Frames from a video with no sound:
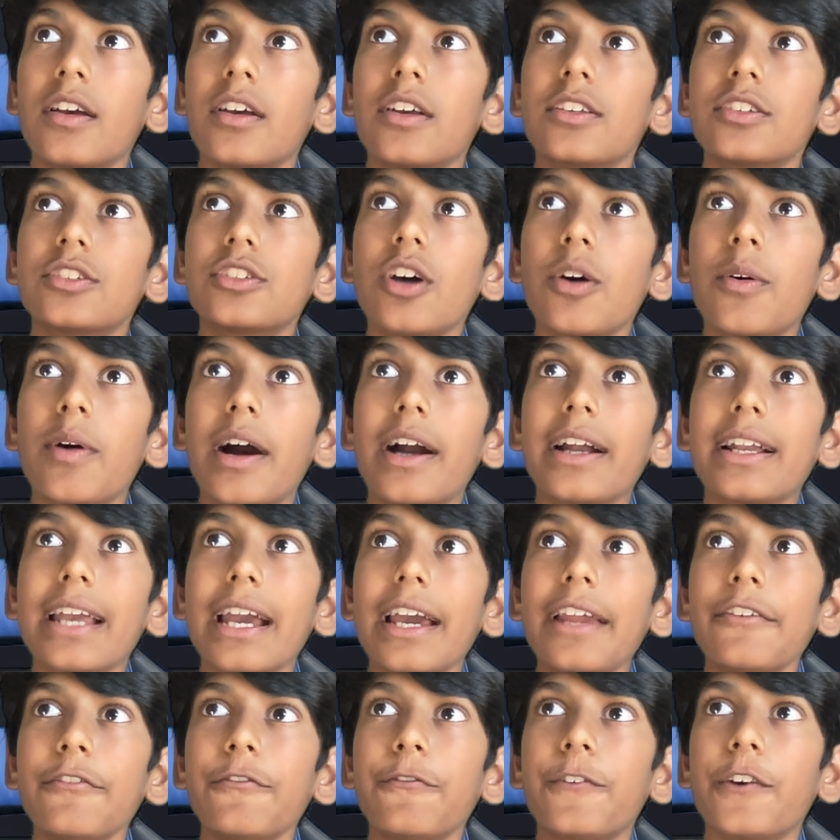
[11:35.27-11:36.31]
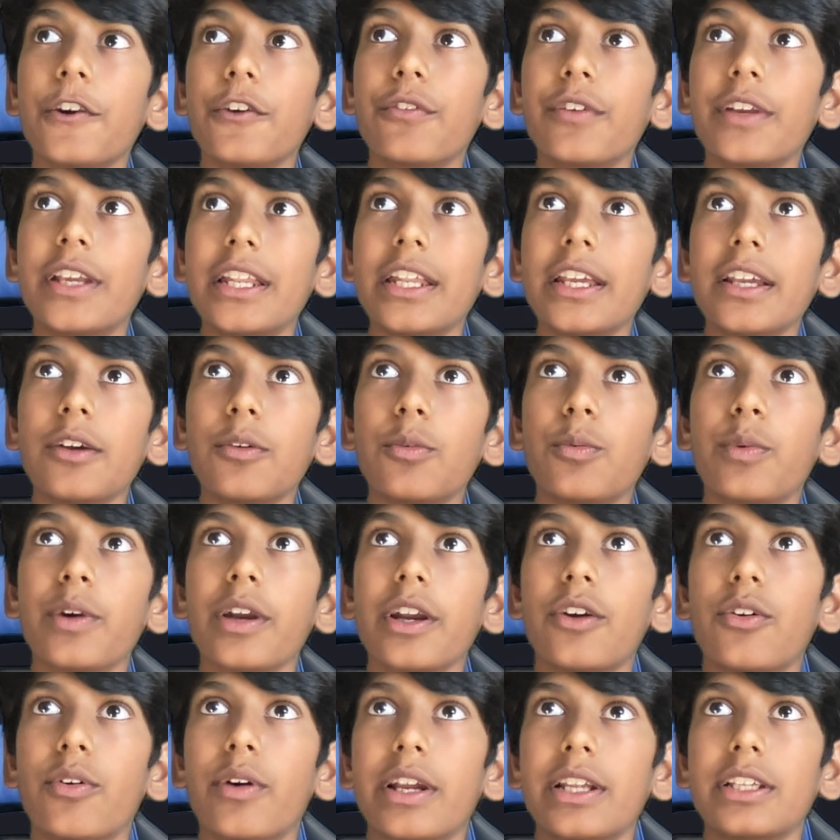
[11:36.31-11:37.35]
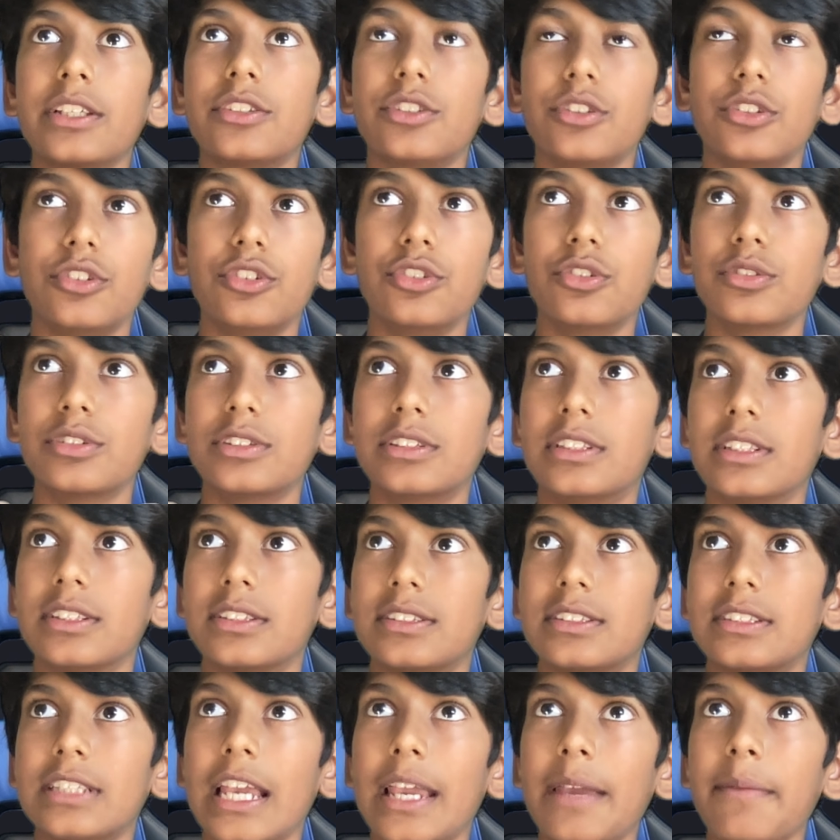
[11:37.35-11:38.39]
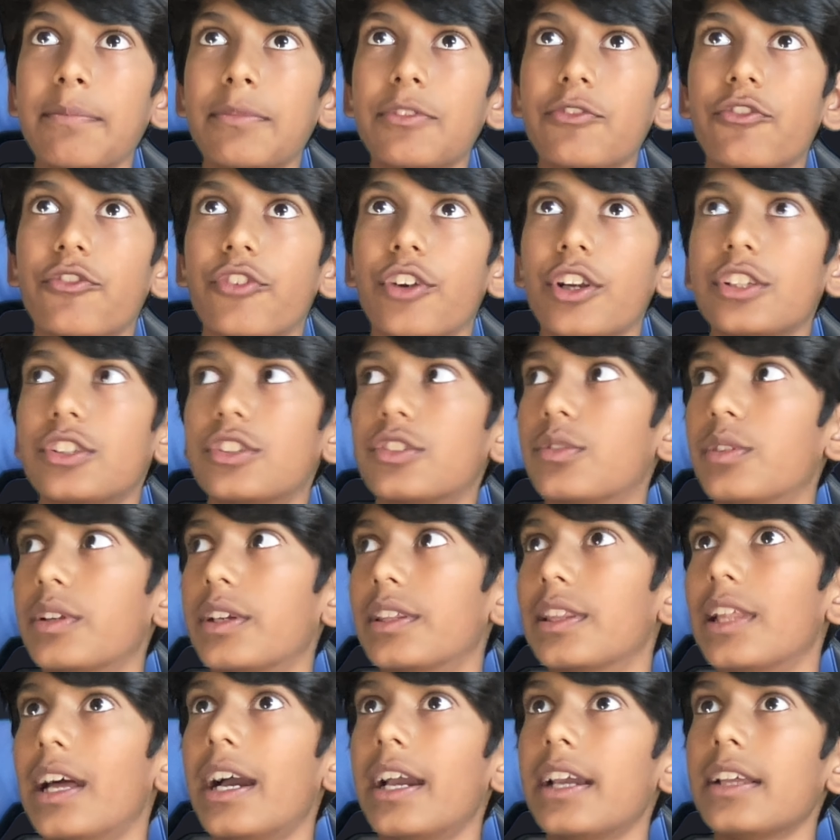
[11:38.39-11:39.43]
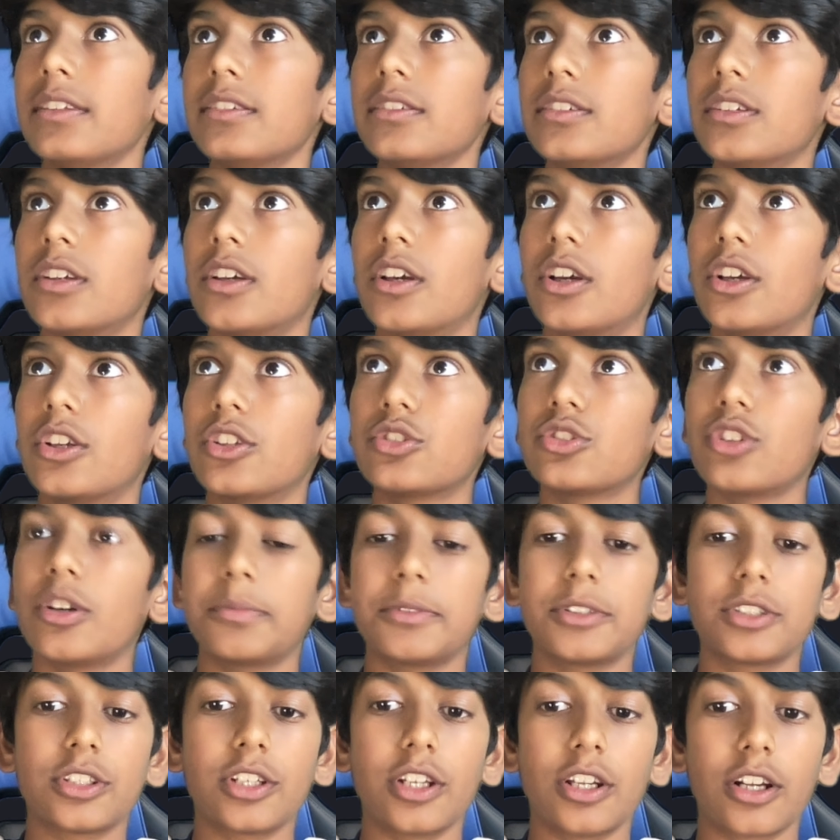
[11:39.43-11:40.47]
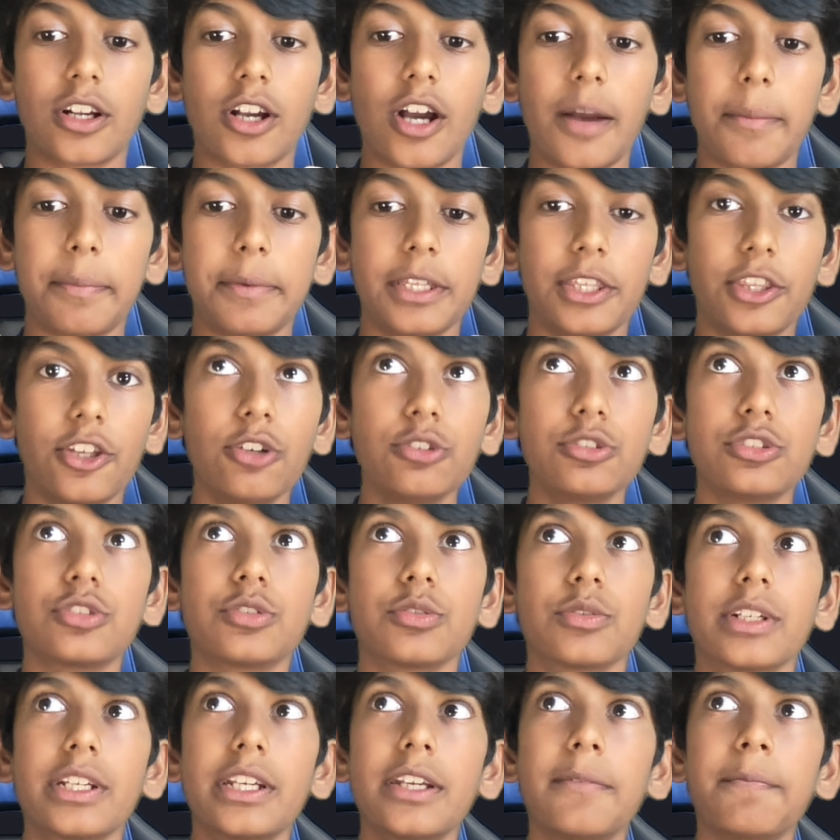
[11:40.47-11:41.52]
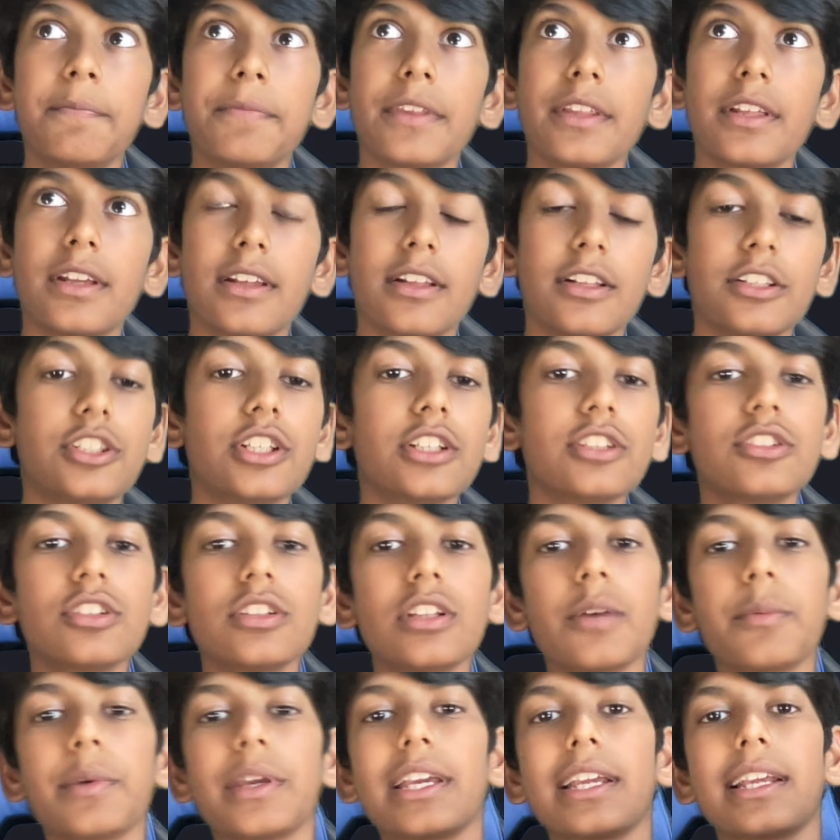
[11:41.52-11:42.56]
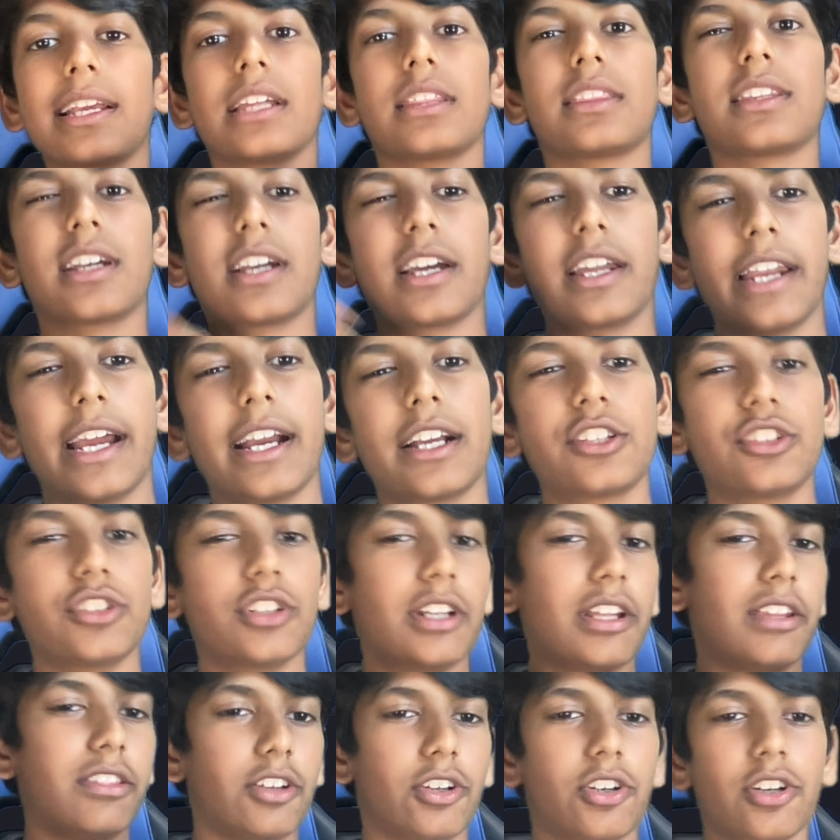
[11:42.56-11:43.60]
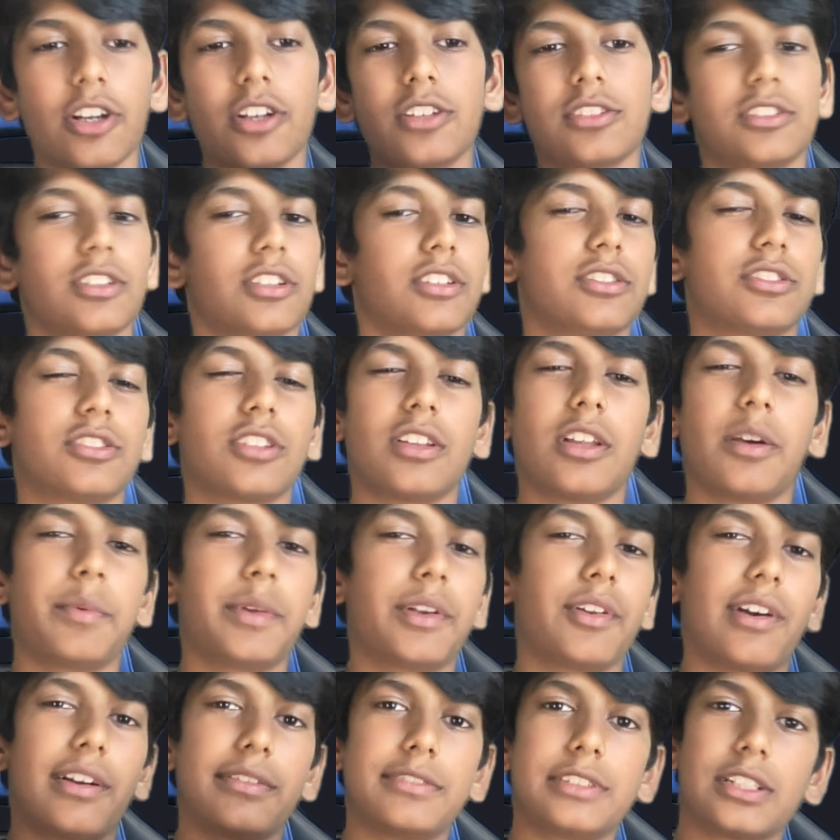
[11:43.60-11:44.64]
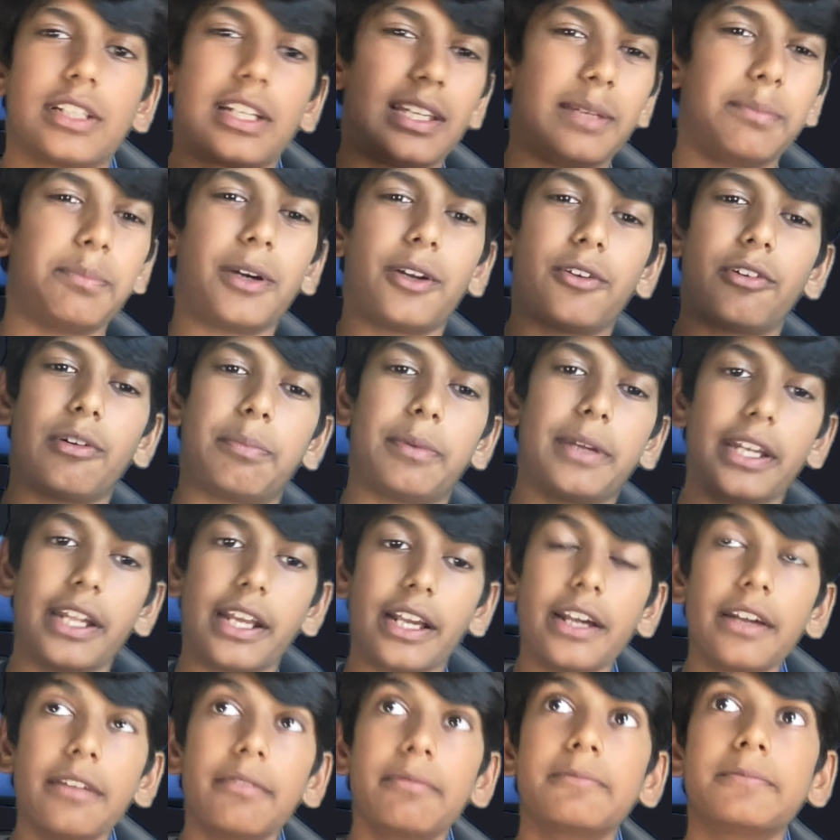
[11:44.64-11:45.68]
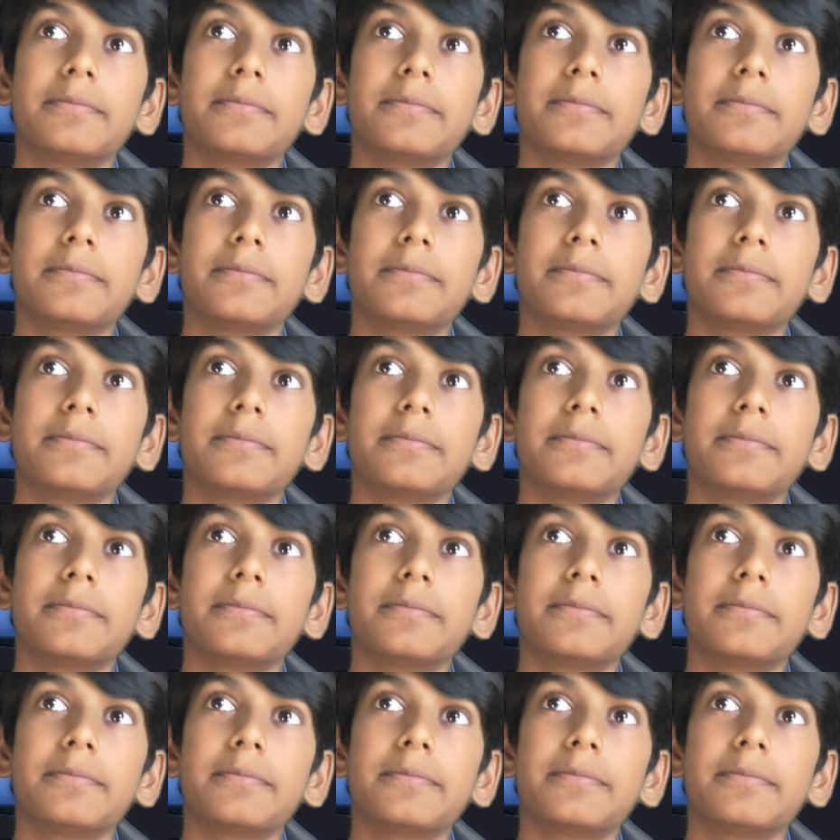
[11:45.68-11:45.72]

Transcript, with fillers: So again, for reading, we're going to use the same first three lines. So I'm just going to copy those three, just so that we can get the connection and the cursor so that we don't have to keep on repeating it.